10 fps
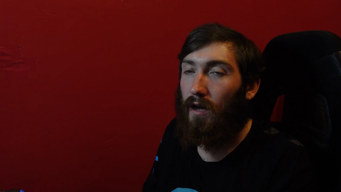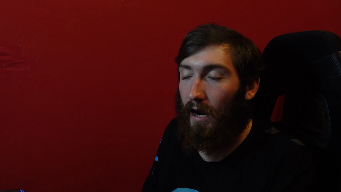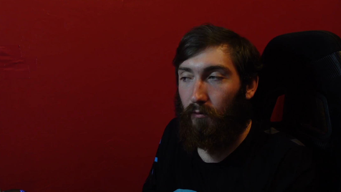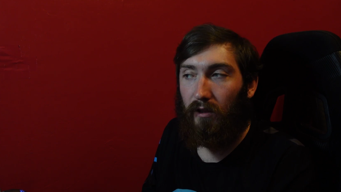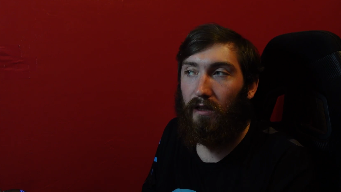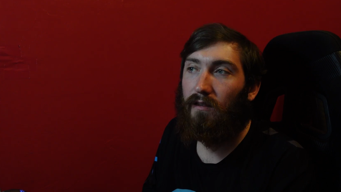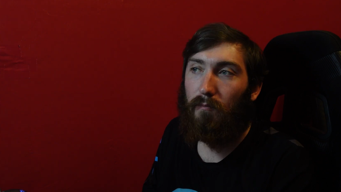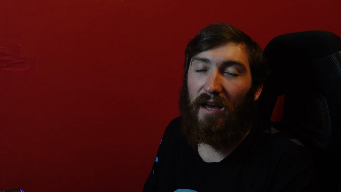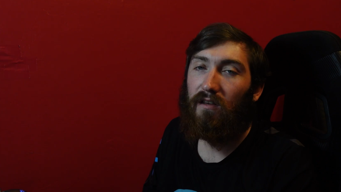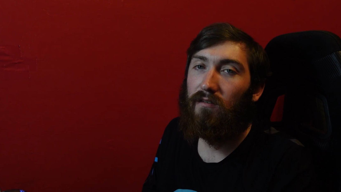I really think the
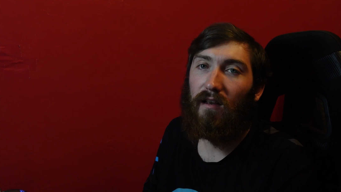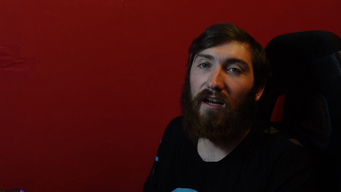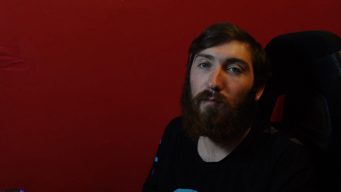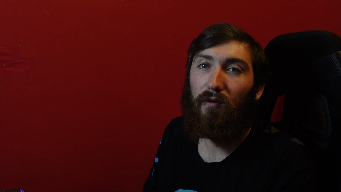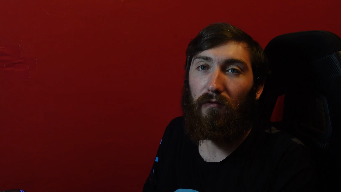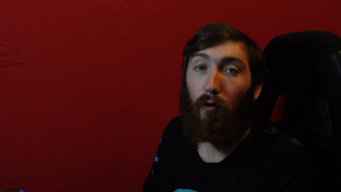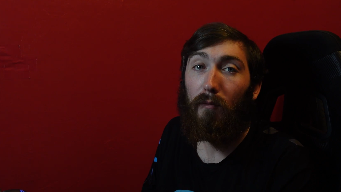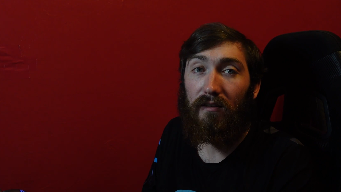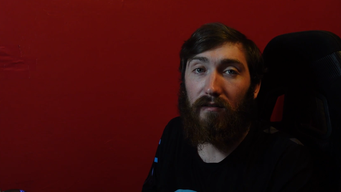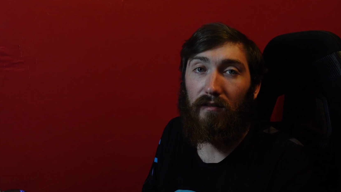base /
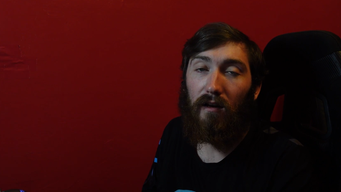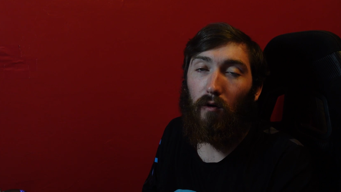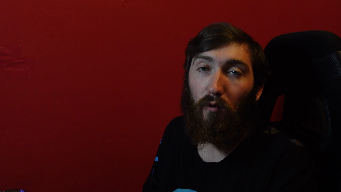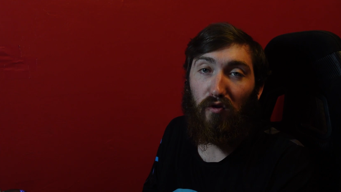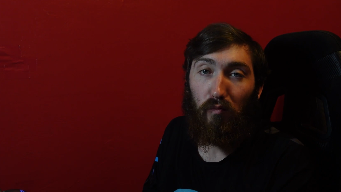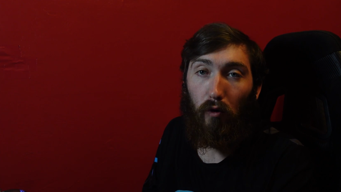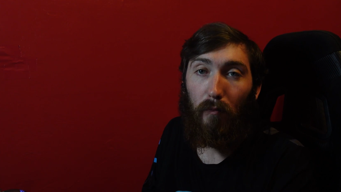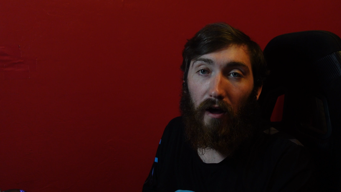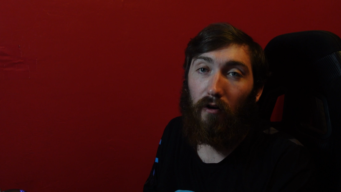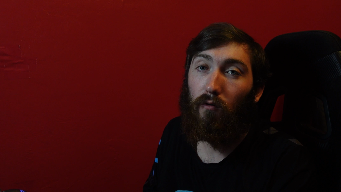performance or sport
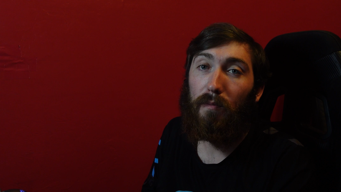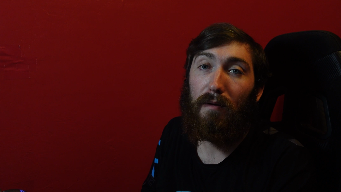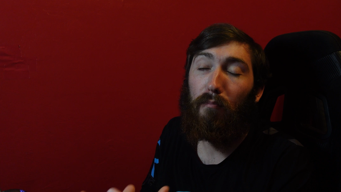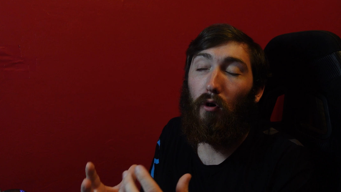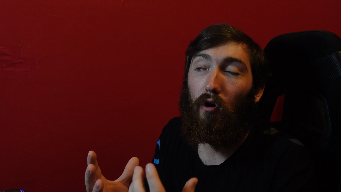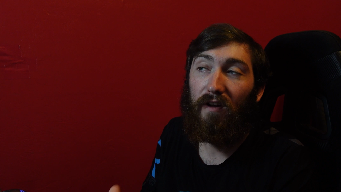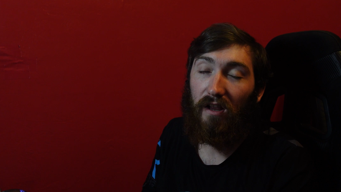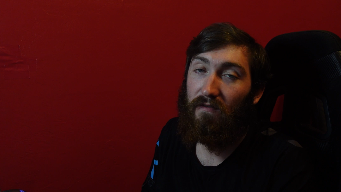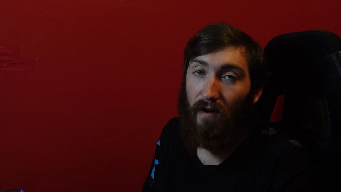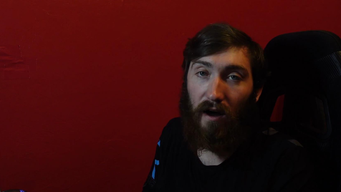model will be
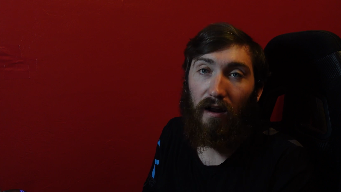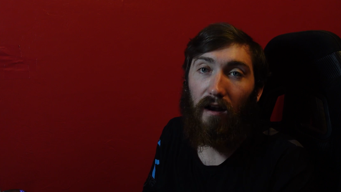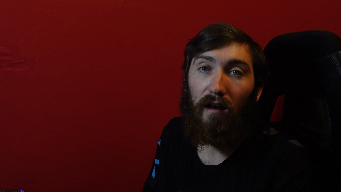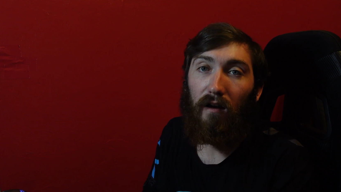perfectly fine